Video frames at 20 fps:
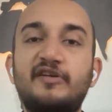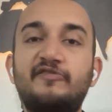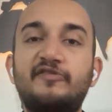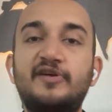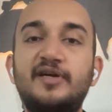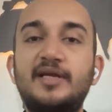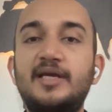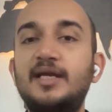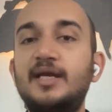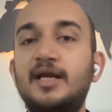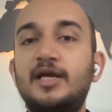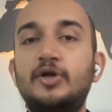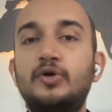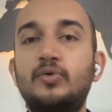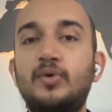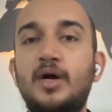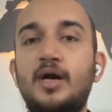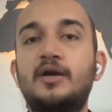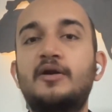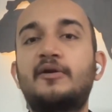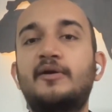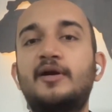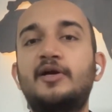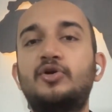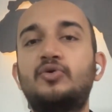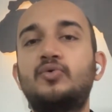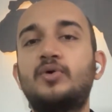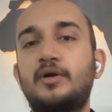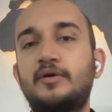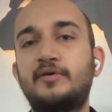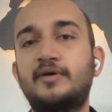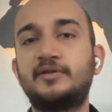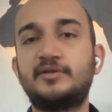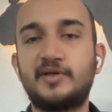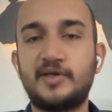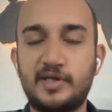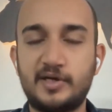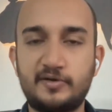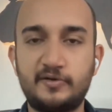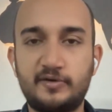50 into 100, 200,
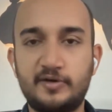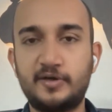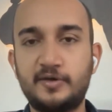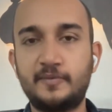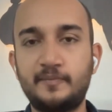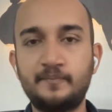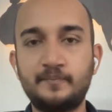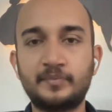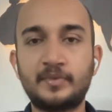300.